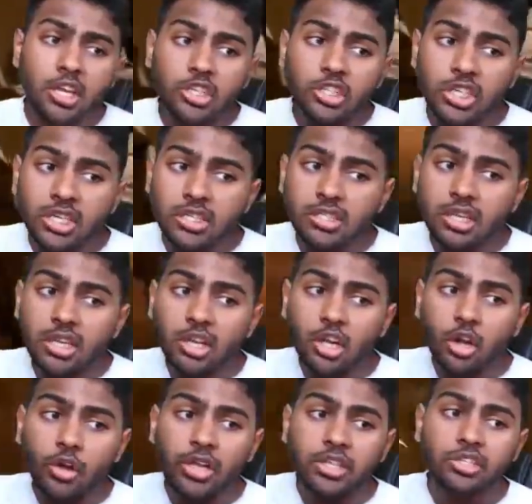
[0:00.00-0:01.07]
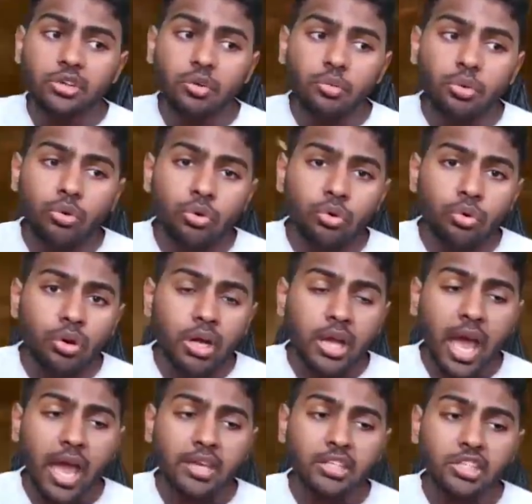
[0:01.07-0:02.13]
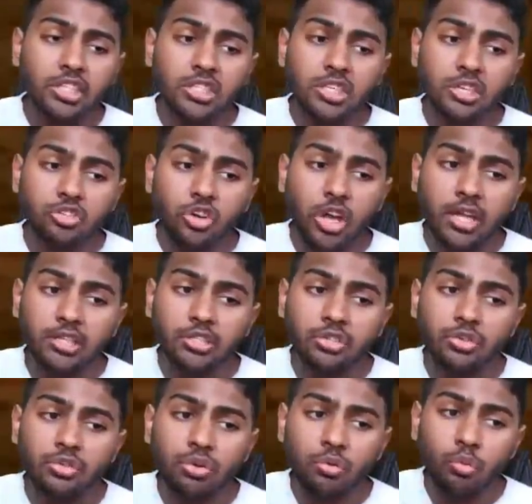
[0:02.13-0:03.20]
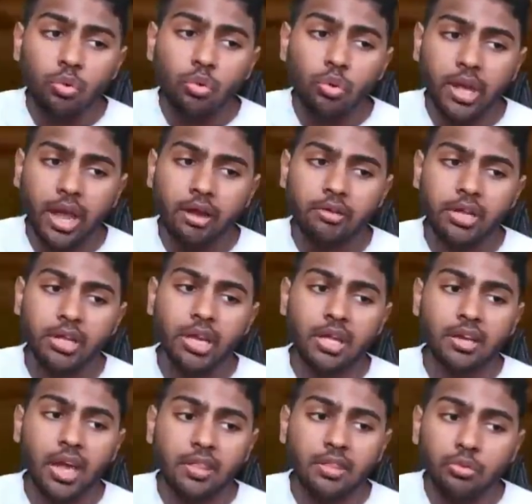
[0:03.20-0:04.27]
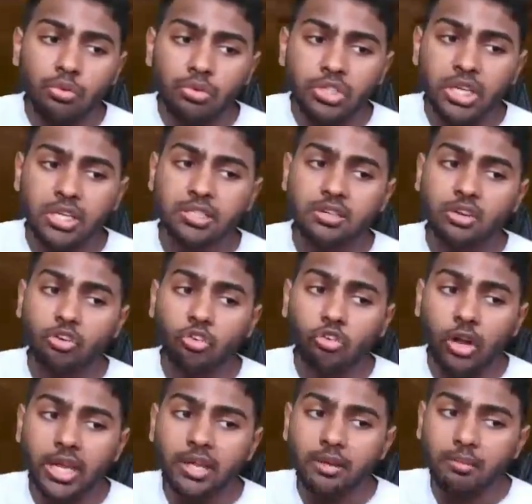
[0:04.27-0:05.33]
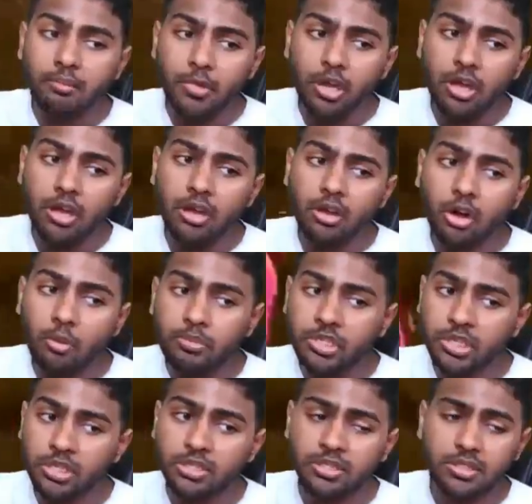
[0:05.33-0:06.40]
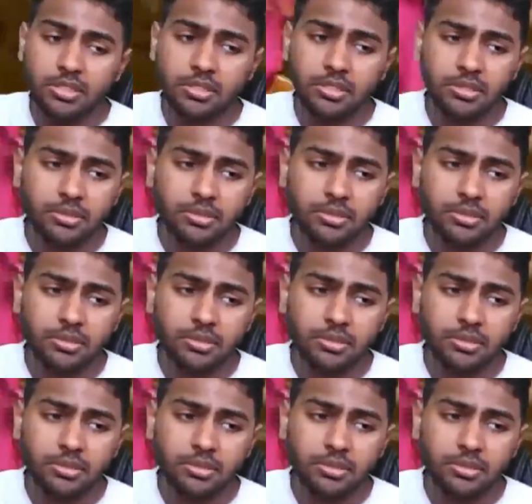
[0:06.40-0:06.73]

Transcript: she's going to the wall and she's trying to wall carry. And at the wall, she has great options.